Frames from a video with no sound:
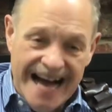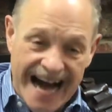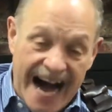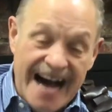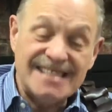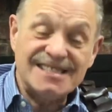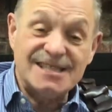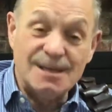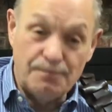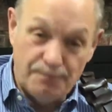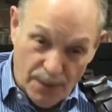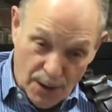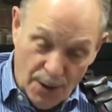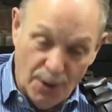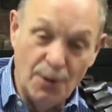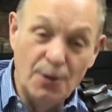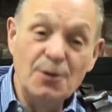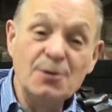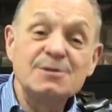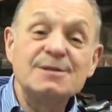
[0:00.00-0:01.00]
I
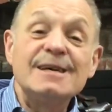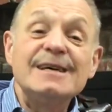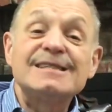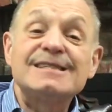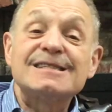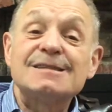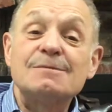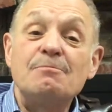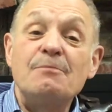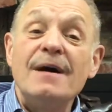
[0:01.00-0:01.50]
suppose it's